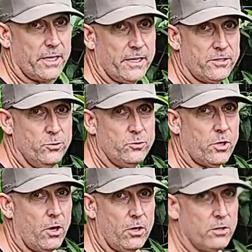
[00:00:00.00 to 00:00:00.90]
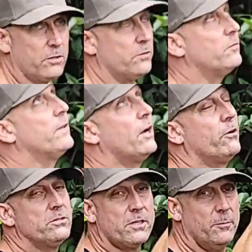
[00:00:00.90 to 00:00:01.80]
getting too tall and their
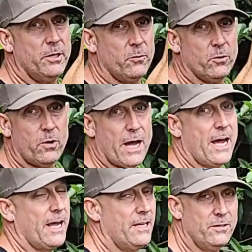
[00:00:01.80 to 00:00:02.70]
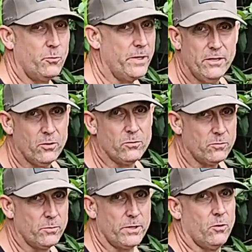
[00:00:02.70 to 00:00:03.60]
flowers are going to be real high. We don't
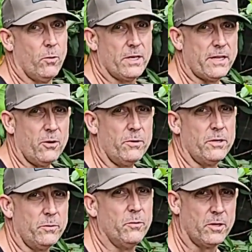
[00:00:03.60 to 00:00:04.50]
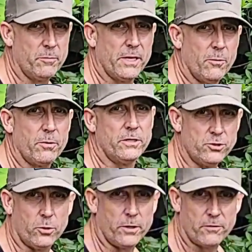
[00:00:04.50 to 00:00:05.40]
want it that way. We want to be able to
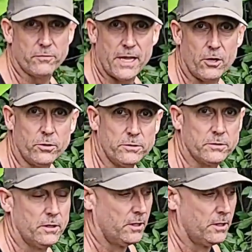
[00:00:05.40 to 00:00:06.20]
enjoy our flowers.